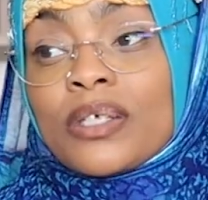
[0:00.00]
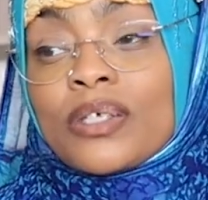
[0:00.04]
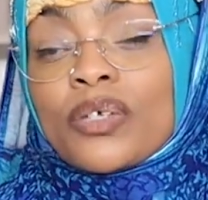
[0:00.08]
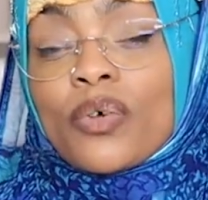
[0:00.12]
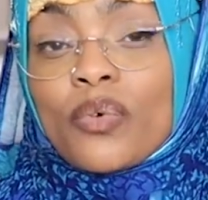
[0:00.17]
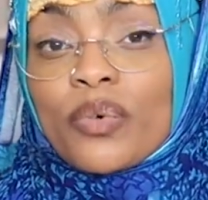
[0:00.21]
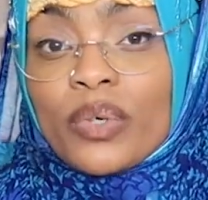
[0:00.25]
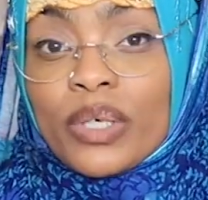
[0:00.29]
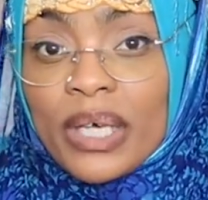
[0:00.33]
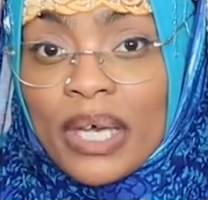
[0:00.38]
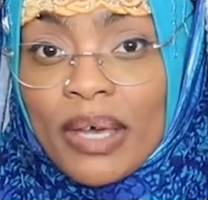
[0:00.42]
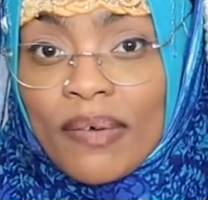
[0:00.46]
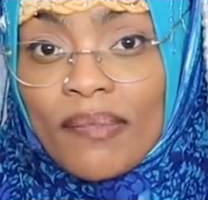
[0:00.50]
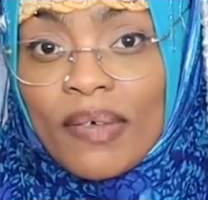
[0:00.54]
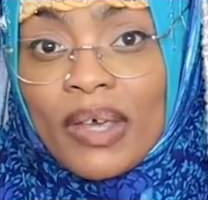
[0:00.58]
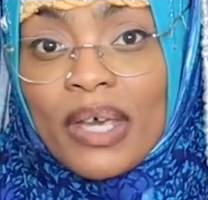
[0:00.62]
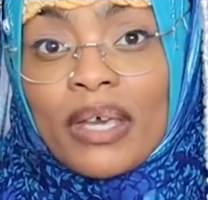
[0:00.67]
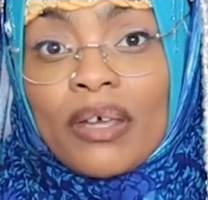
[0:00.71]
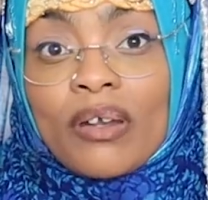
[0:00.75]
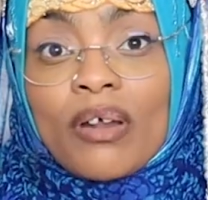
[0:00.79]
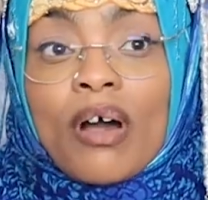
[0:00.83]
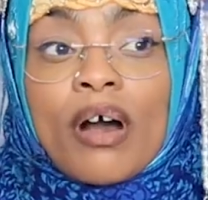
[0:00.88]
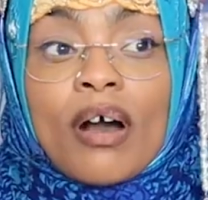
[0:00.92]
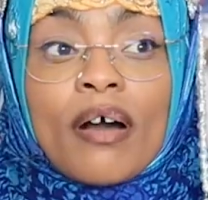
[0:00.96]
So
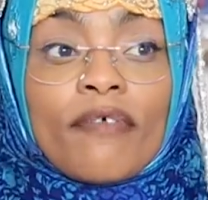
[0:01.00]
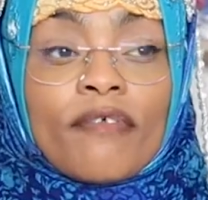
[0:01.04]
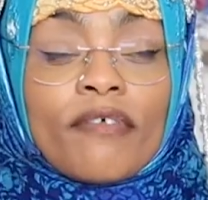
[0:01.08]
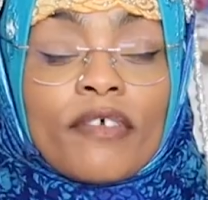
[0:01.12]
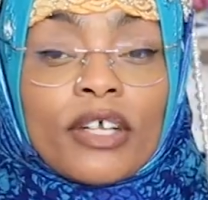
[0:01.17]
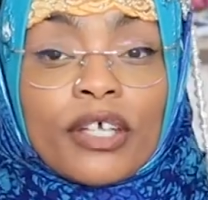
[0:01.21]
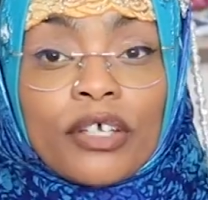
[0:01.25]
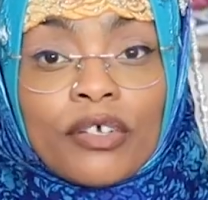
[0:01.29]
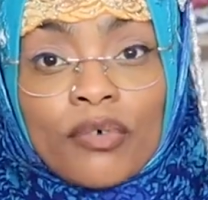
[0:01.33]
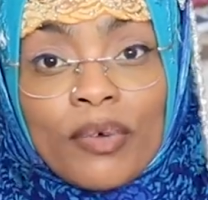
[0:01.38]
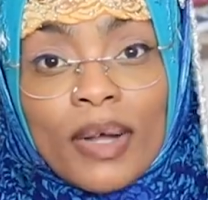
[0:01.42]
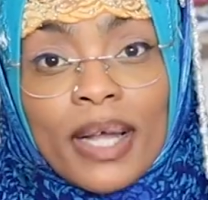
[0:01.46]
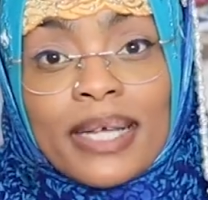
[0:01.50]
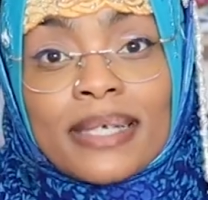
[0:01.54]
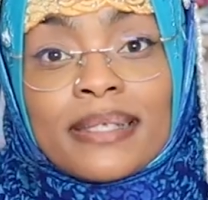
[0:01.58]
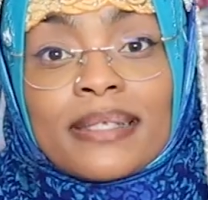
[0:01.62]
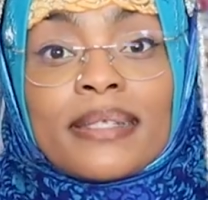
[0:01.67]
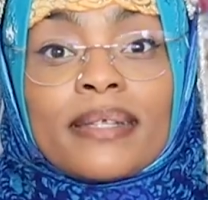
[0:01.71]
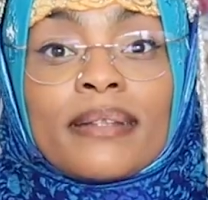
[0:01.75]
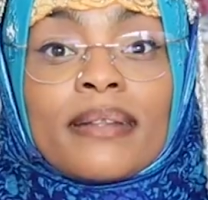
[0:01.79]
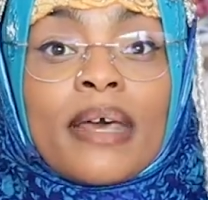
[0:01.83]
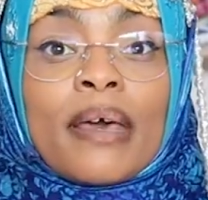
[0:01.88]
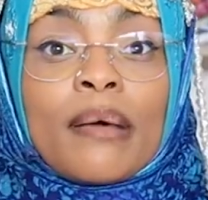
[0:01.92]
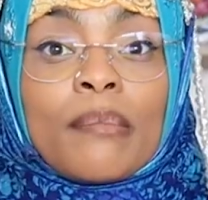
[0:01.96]
giving and offering
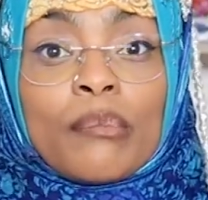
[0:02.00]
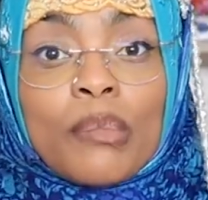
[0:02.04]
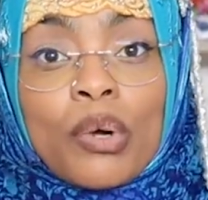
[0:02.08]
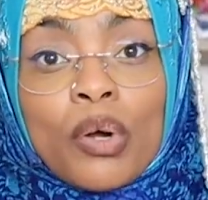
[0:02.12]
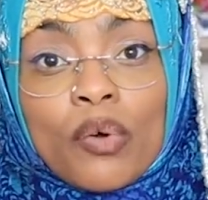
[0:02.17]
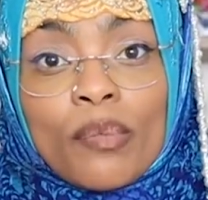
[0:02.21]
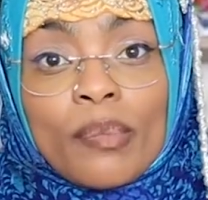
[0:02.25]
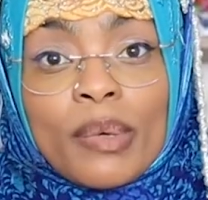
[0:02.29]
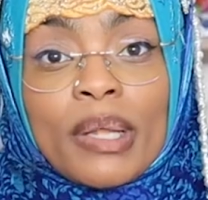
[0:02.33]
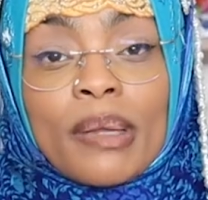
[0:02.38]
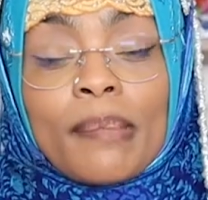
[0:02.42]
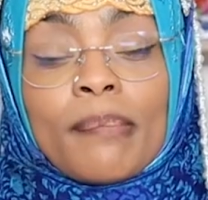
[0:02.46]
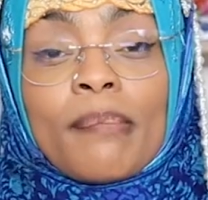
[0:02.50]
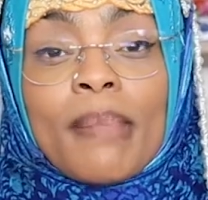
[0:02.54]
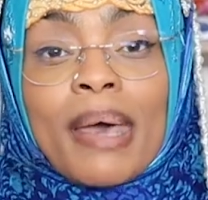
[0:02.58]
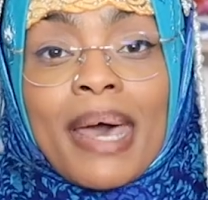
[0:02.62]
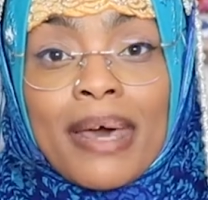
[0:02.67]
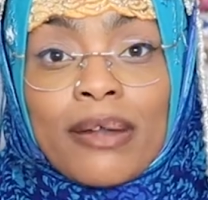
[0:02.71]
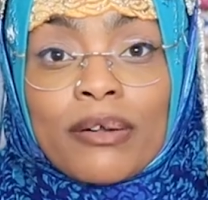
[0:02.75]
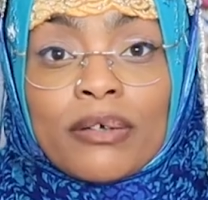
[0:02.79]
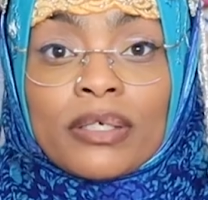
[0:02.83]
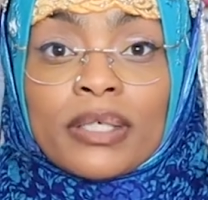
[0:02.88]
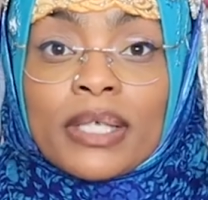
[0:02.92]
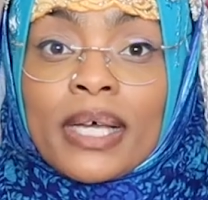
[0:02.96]
grace in that moment
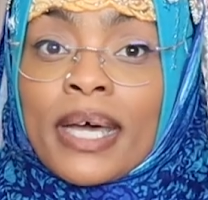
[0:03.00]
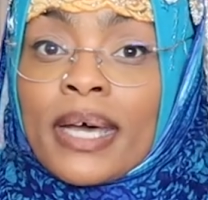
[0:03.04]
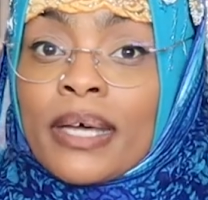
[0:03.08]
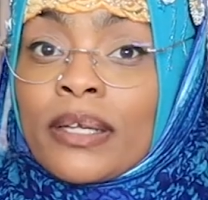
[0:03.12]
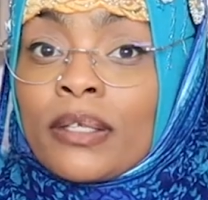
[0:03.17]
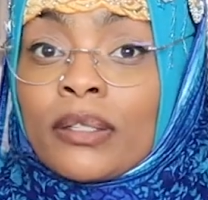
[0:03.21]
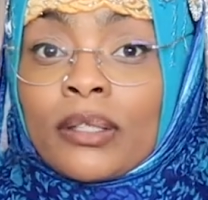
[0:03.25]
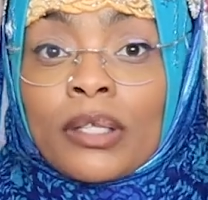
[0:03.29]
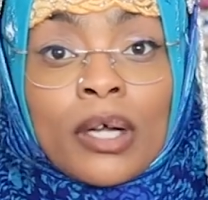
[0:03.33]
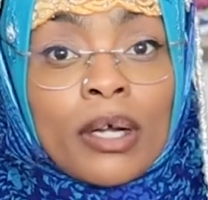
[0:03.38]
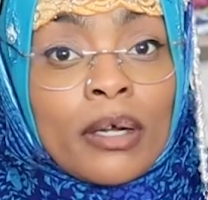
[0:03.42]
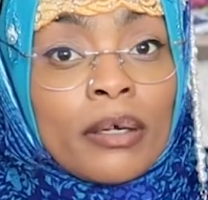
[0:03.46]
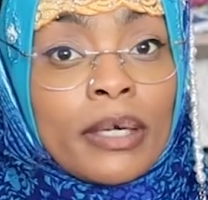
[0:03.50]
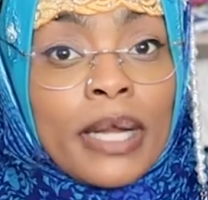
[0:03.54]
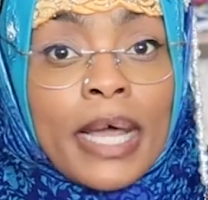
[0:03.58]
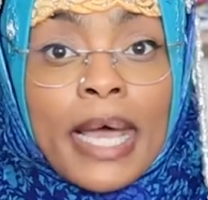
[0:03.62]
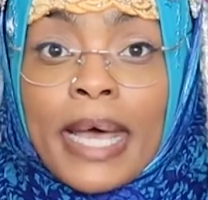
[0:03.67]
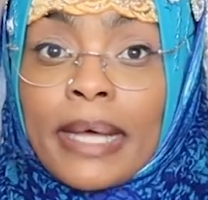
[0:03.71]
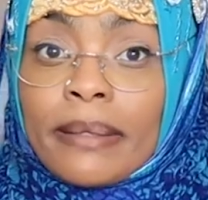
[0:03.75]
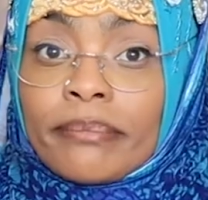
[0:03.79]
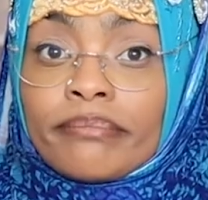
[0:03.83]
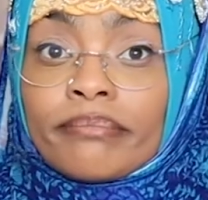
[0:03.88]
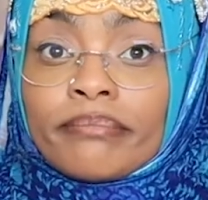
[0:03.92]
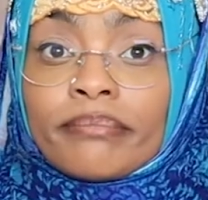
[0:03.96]
matters. I had to learn
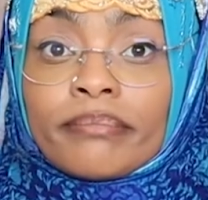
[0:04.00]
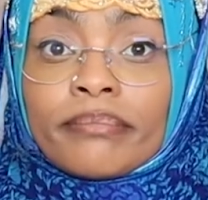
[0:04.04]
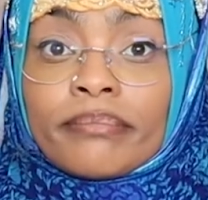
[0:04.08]
that.